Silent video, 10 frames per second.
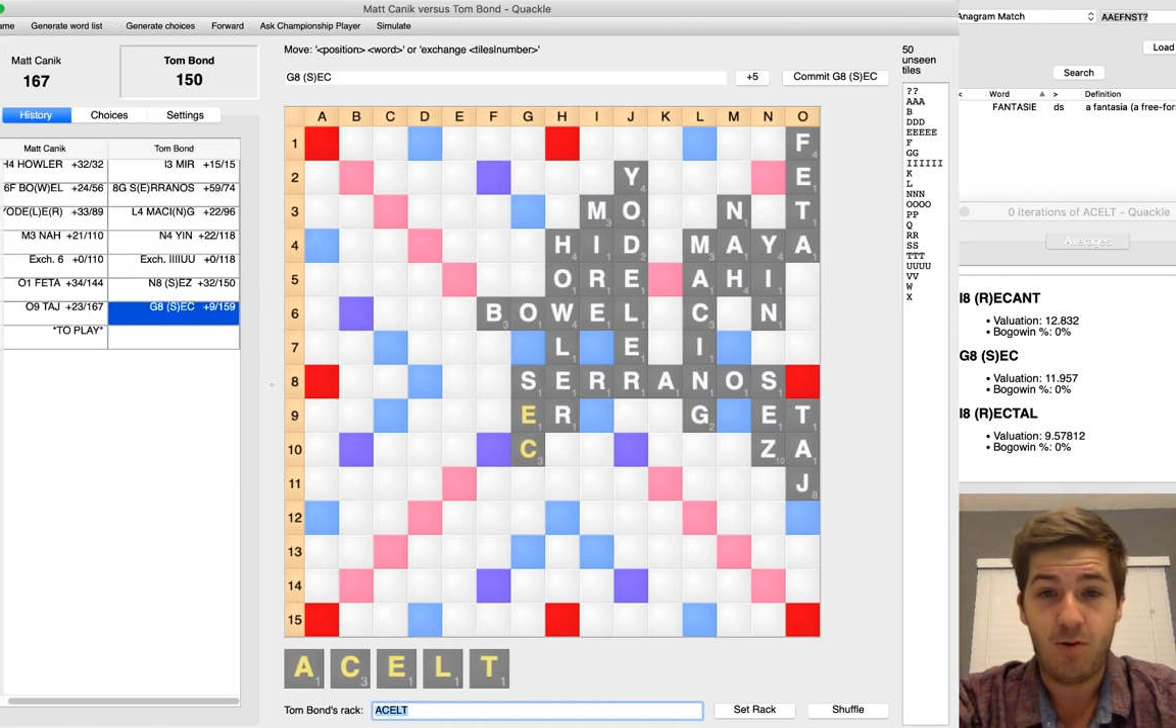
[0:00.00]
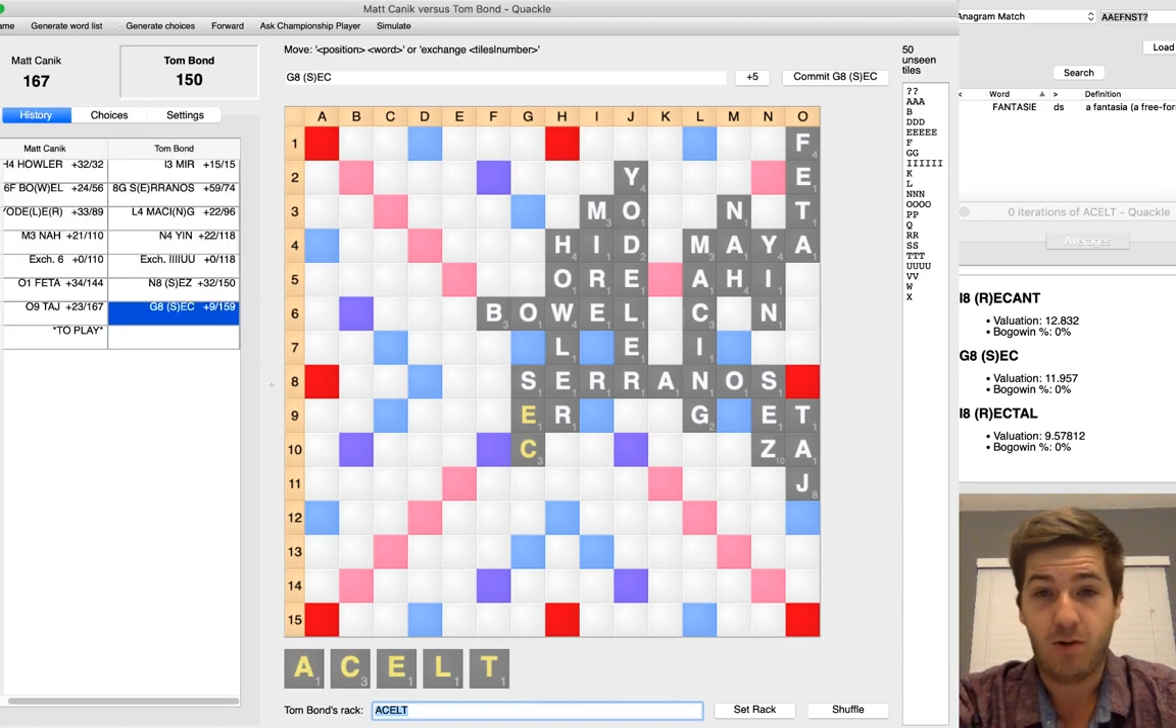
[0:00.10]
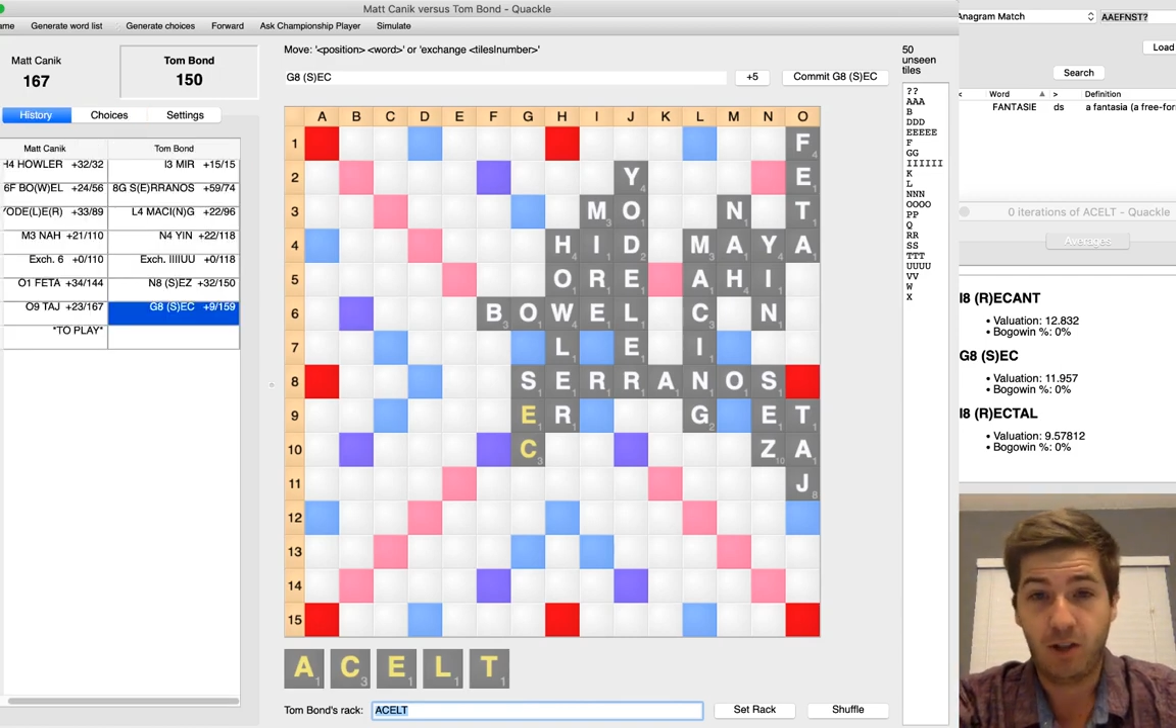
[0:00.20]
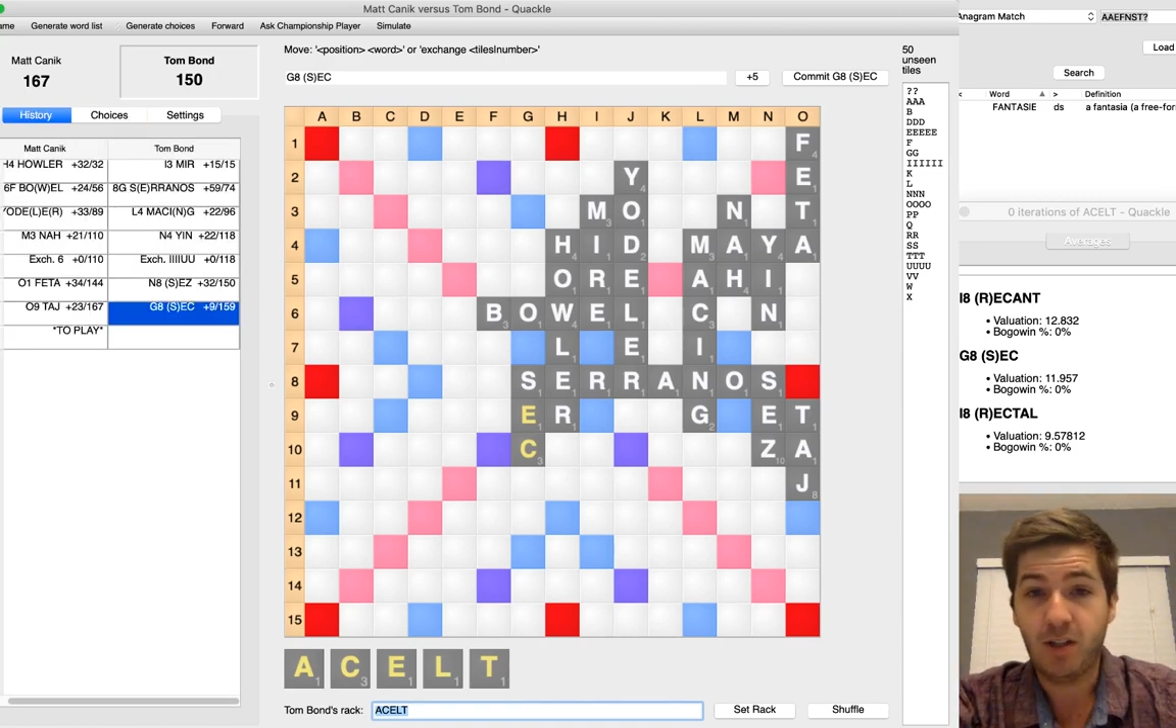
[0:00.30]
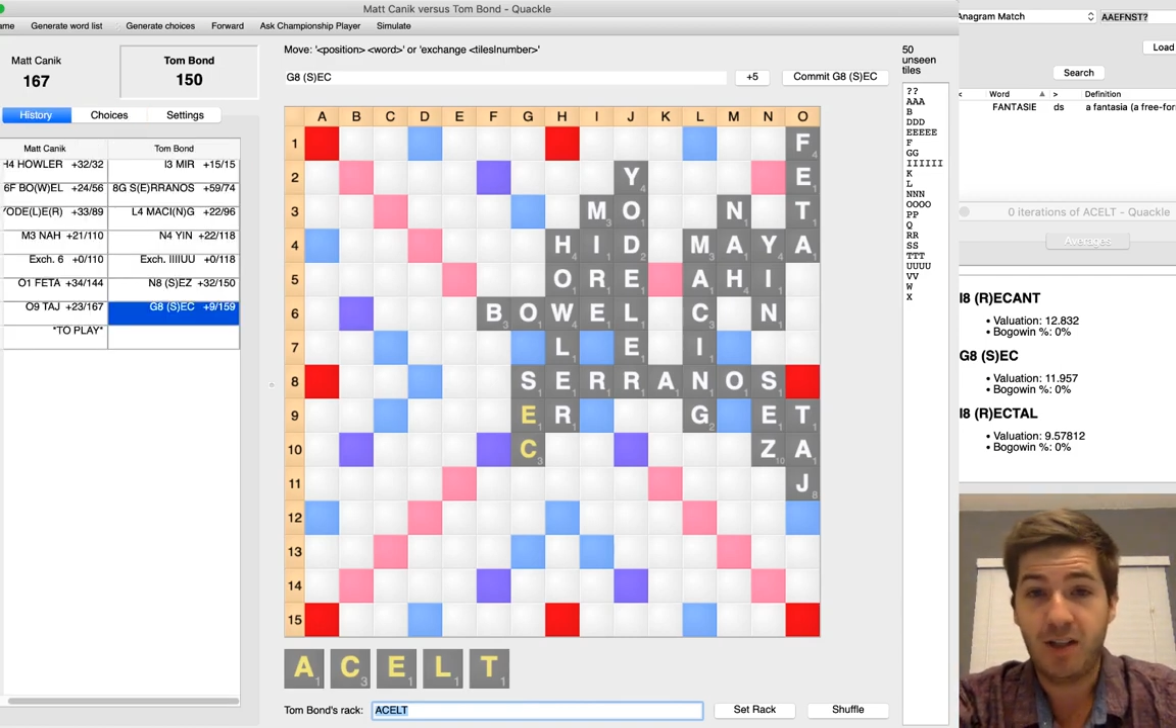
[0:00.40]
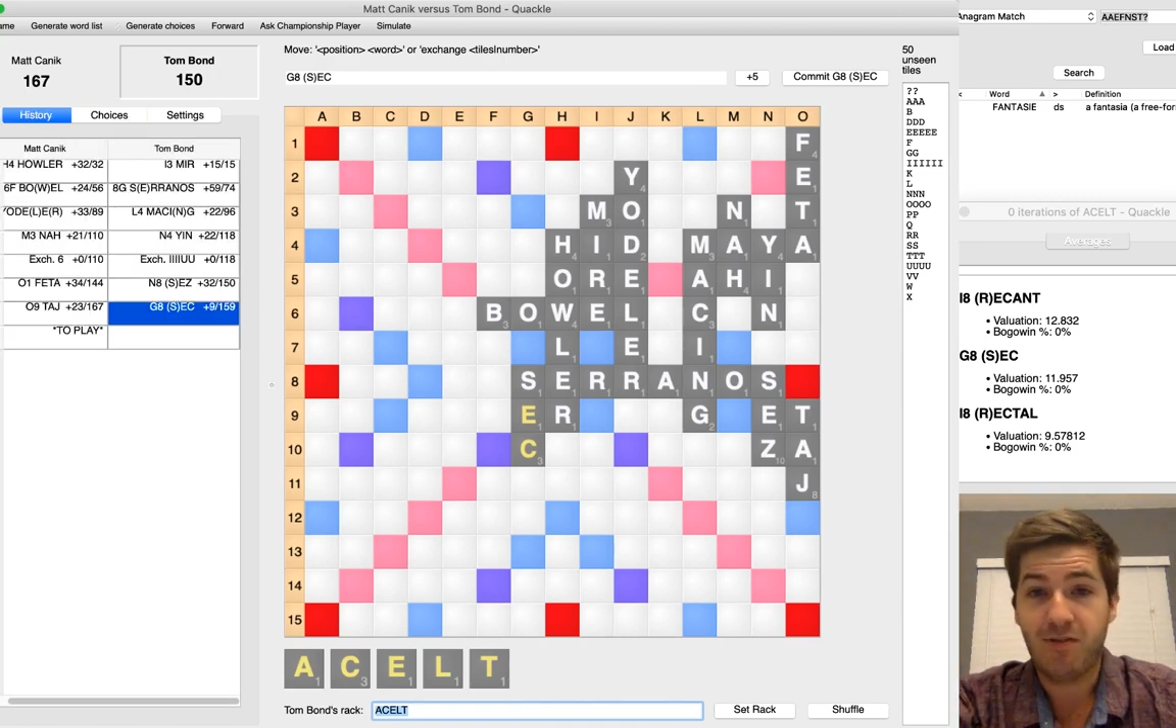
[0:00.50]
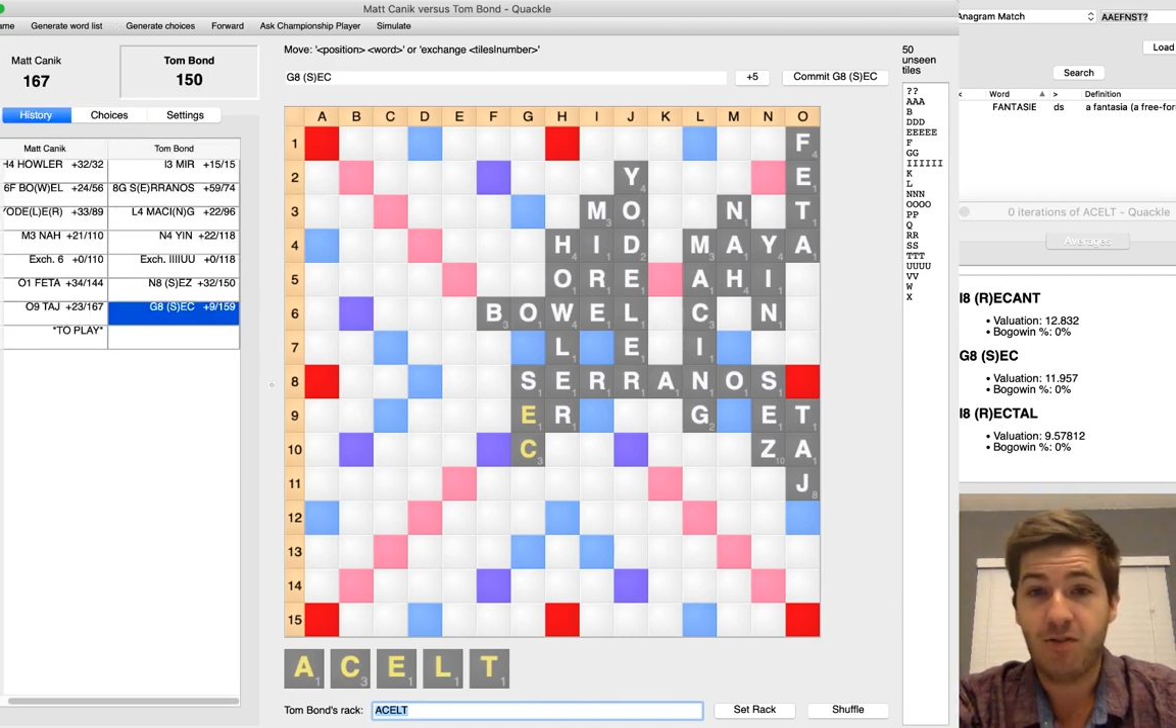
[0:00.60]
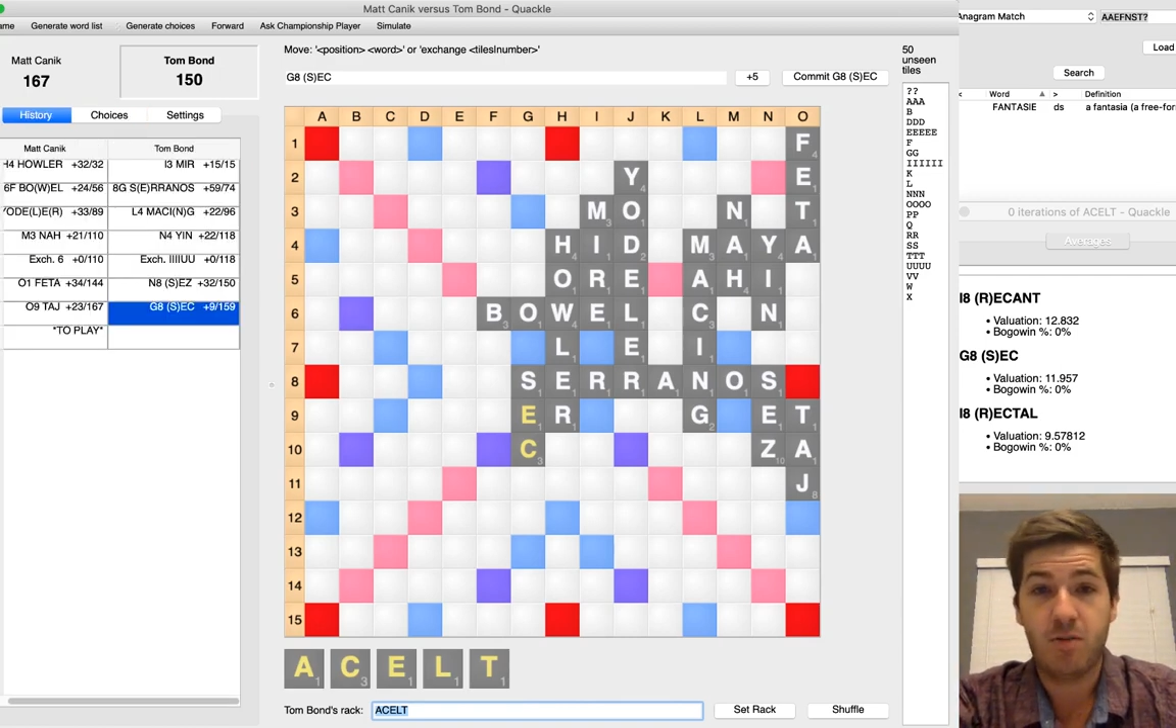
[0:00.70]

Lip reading: or looking for a